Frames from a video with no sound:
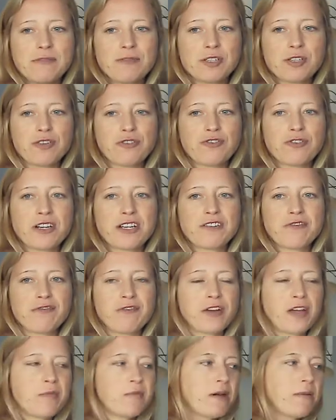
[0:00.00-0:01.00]
was sort of trying to
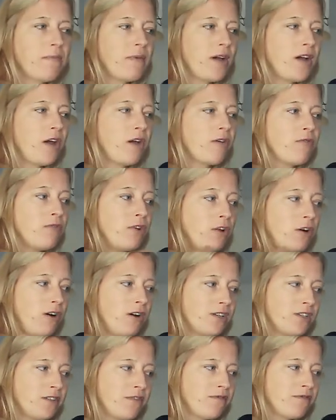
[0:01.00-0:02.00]
flow my bow,
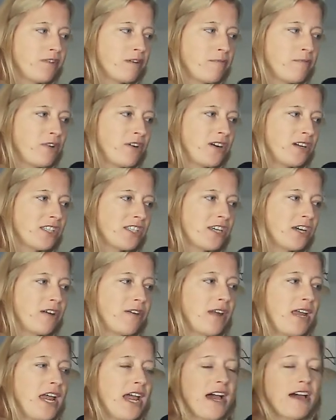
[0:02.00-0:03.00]
lots of vibrato,
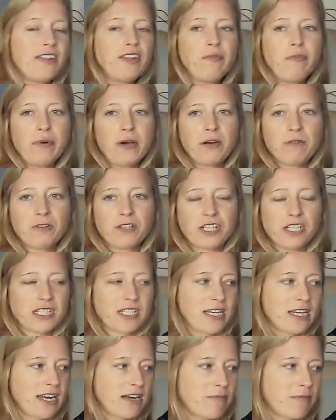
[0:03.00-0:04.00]
and the bulges
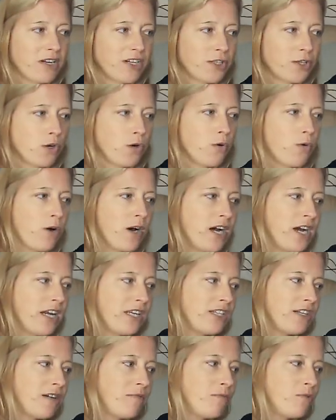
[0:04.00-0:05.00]
are now much
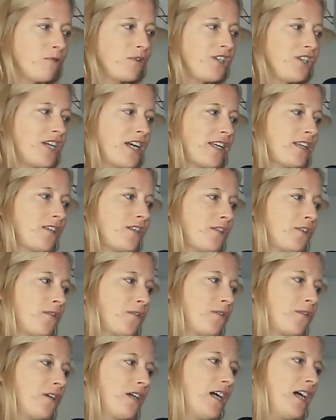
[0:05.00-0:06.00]
quieter and more
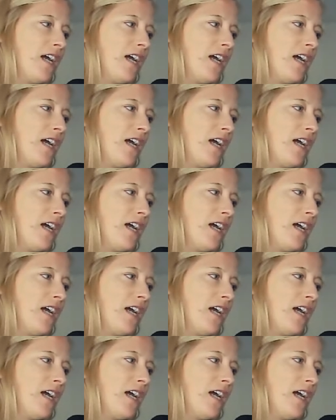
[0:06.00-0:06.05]
gentle.